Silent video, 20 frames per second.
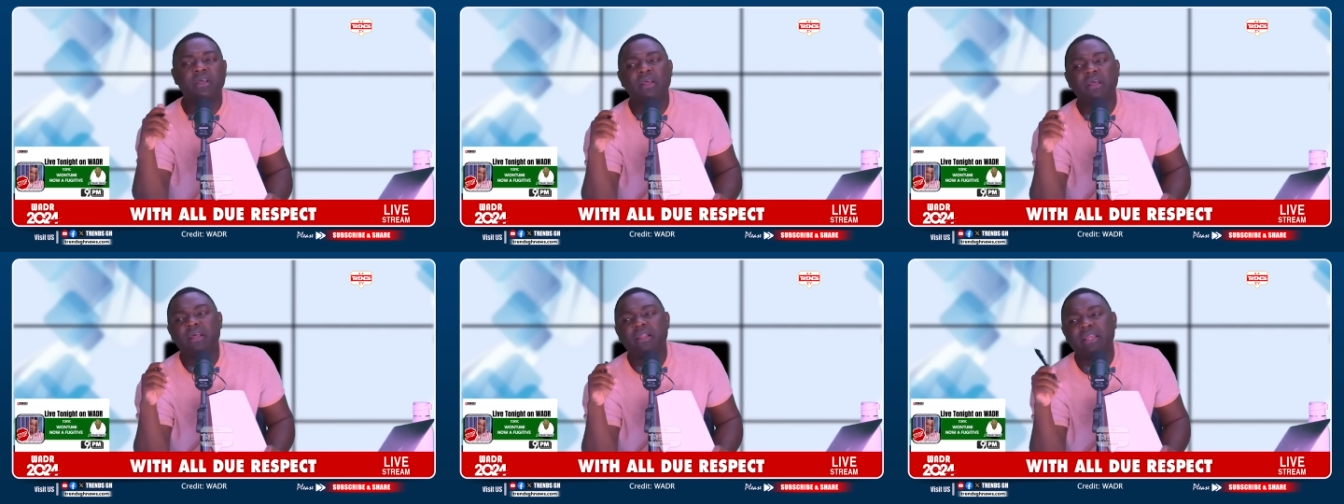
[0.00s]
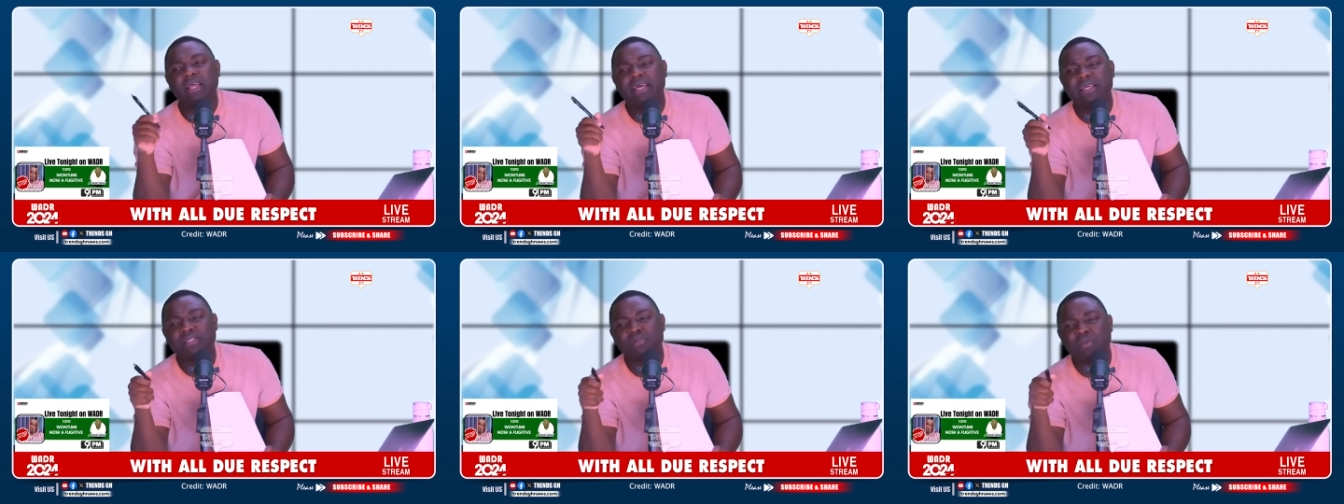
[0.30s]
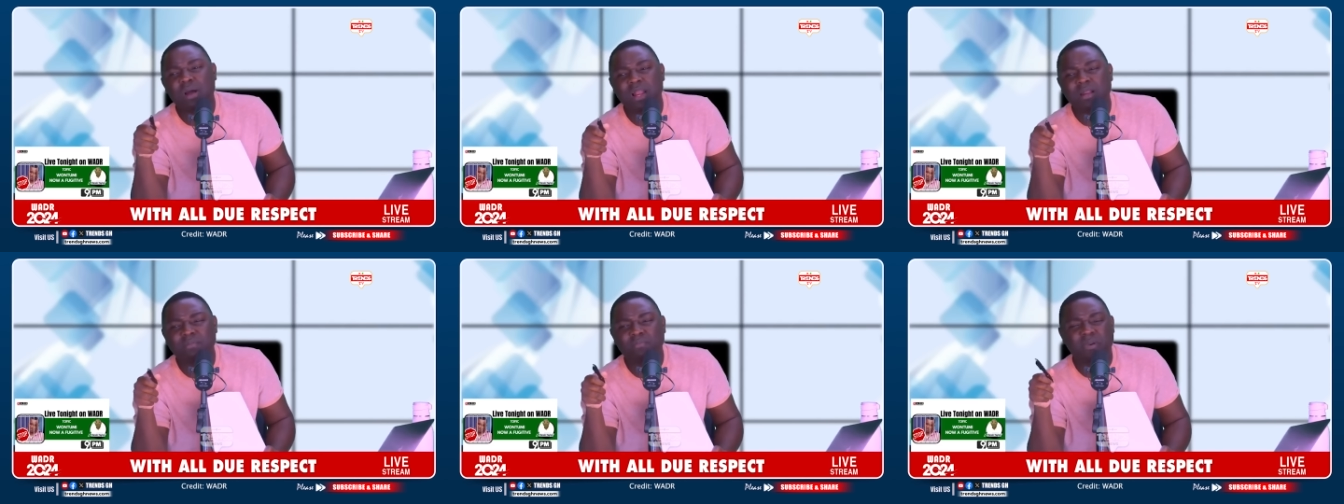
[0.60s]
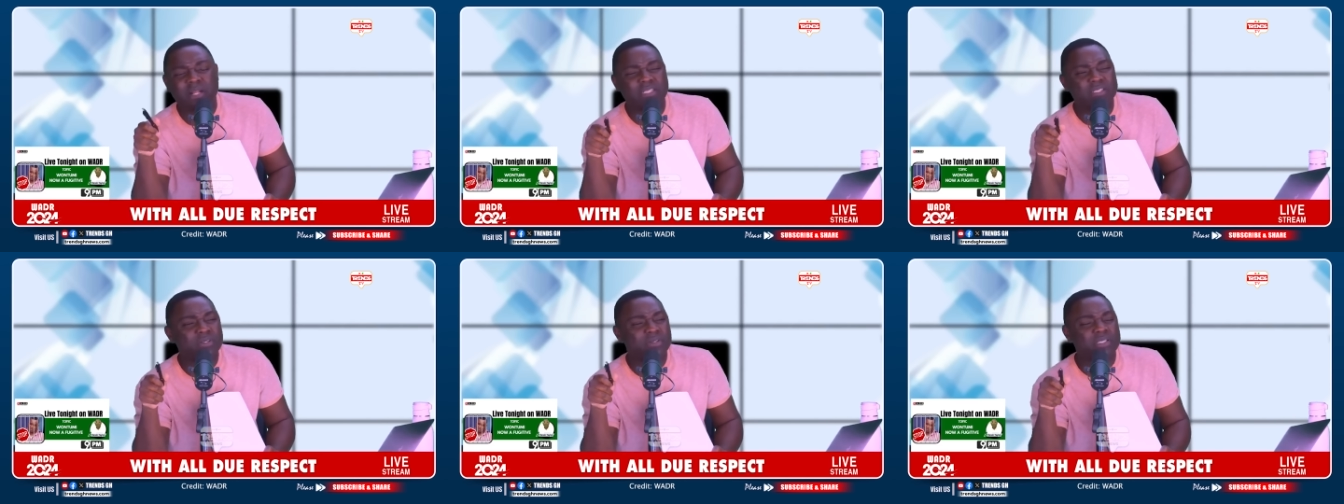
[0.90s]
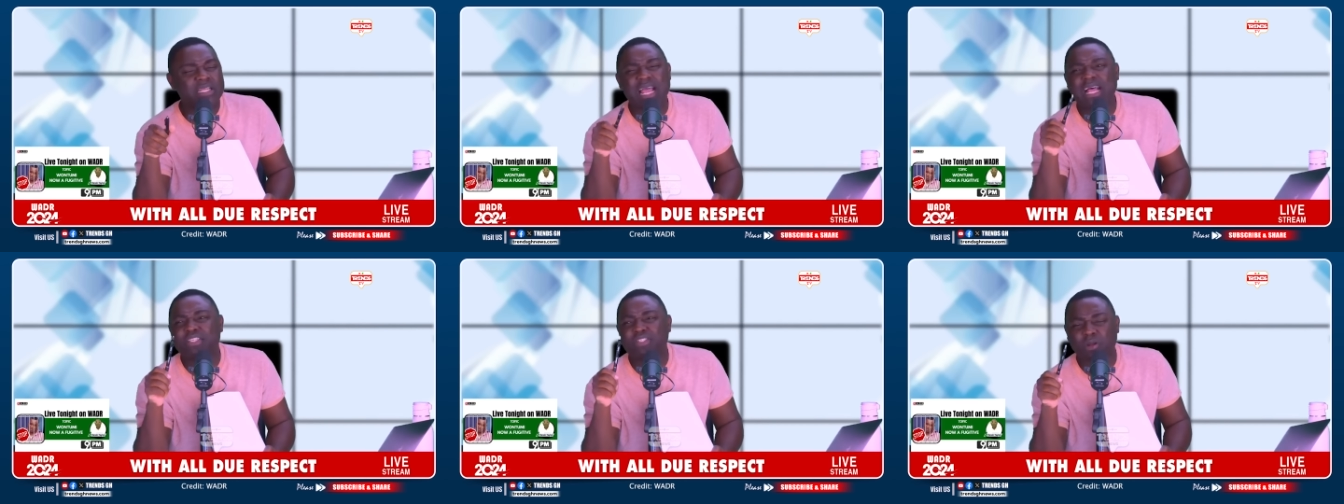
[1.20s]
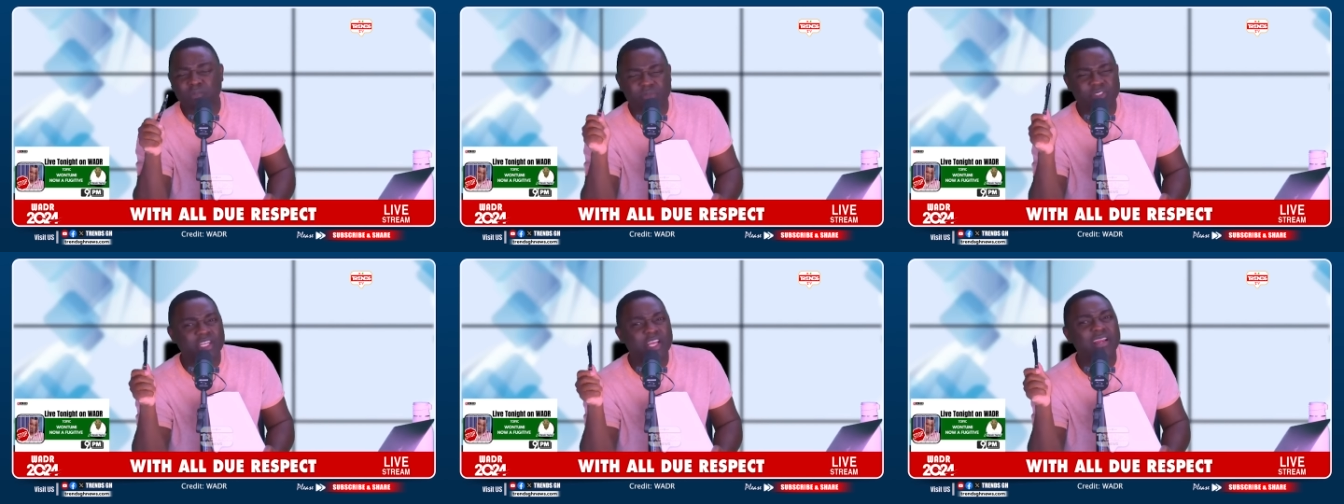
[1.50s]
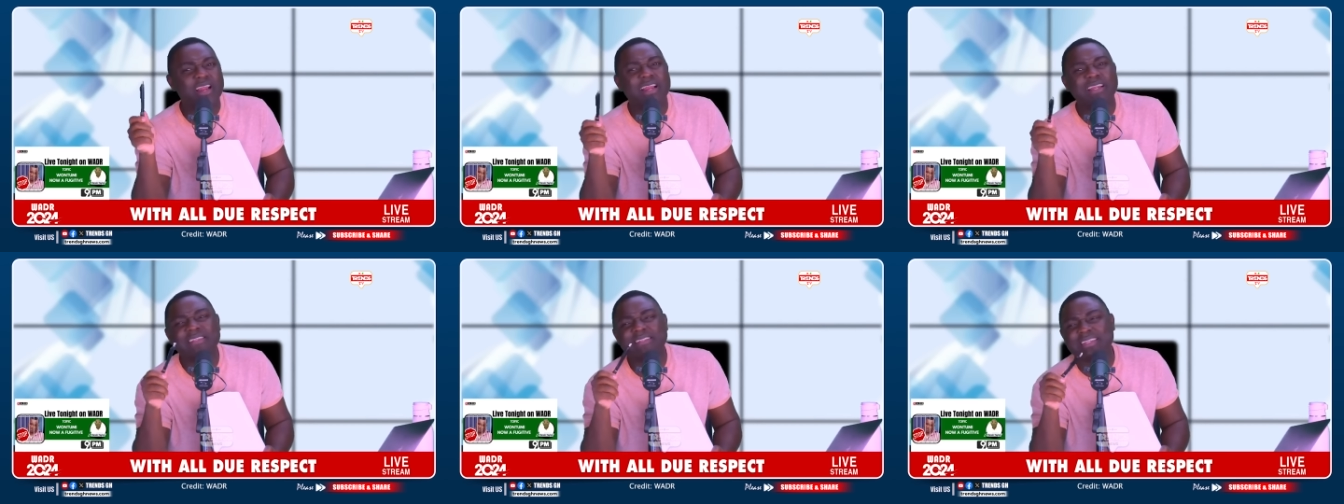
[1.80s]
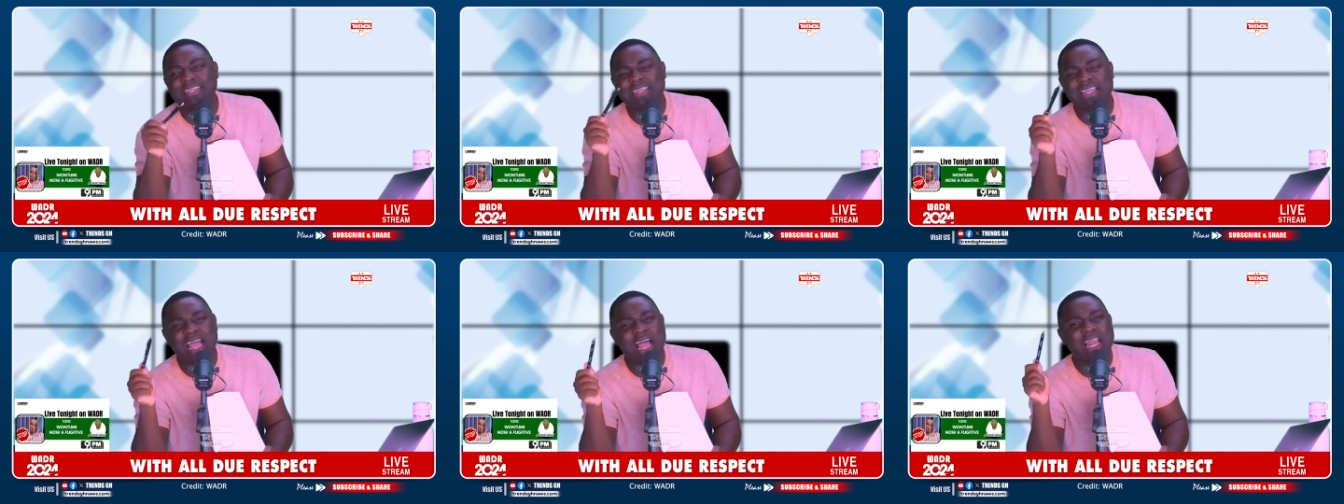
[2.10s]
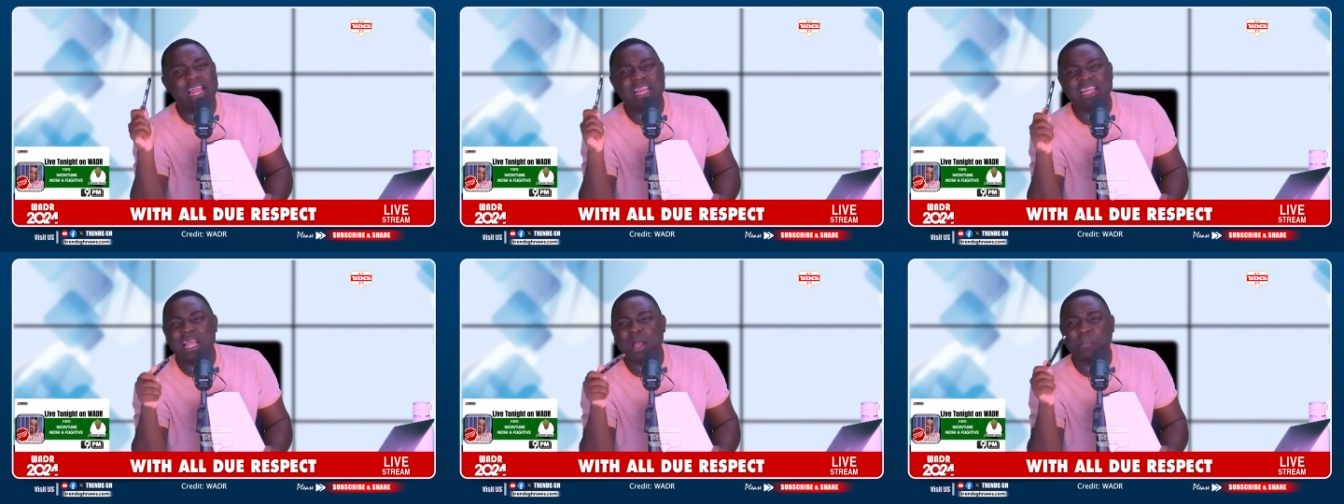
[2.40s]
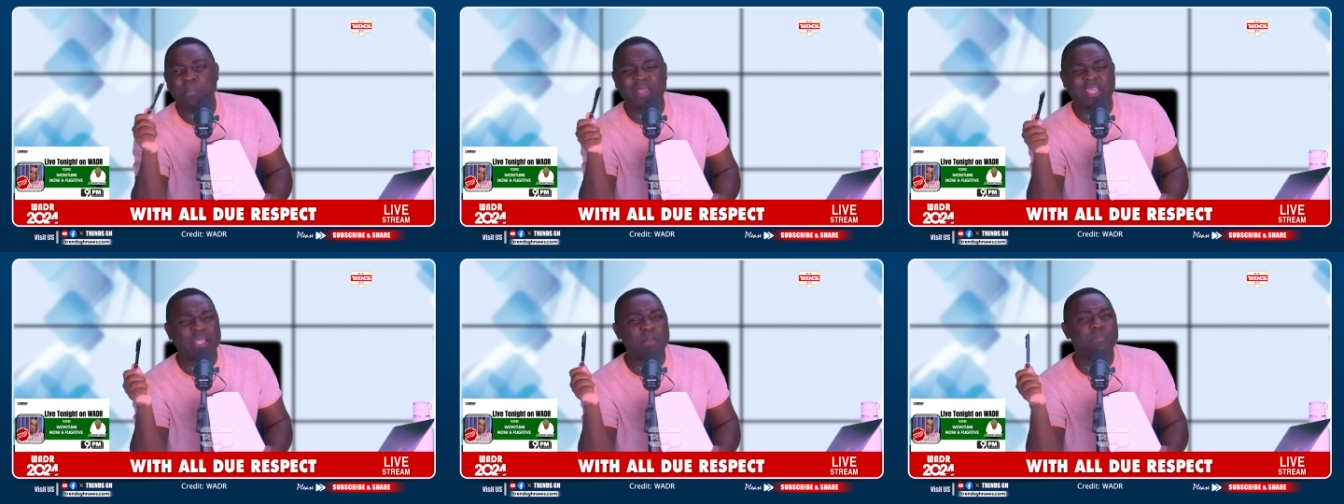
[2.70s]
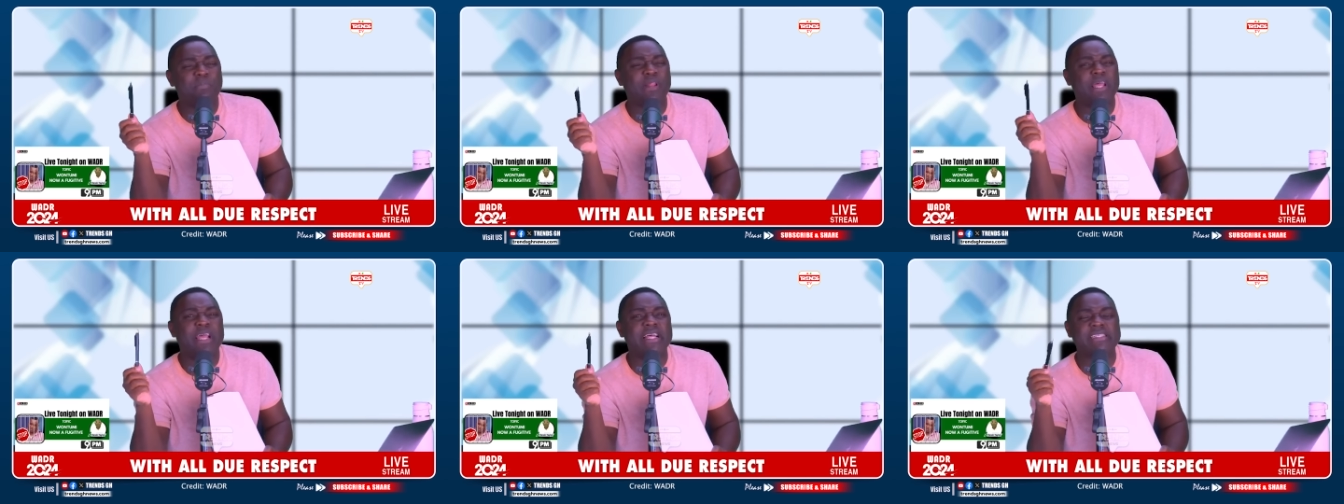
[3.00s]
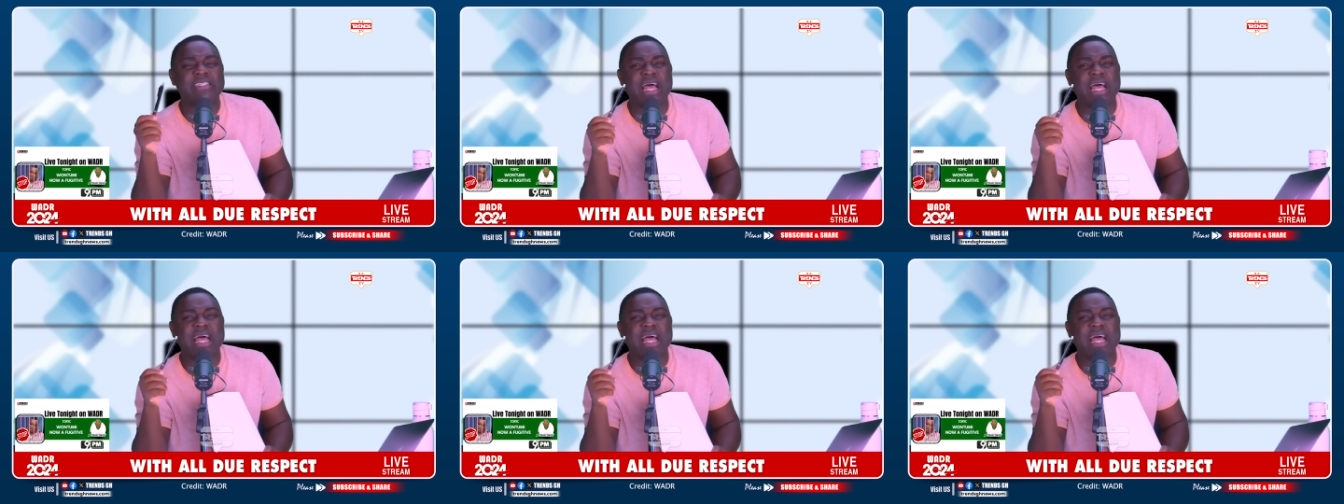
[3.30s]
there's one particular there are some journalists in Ghana they are picking players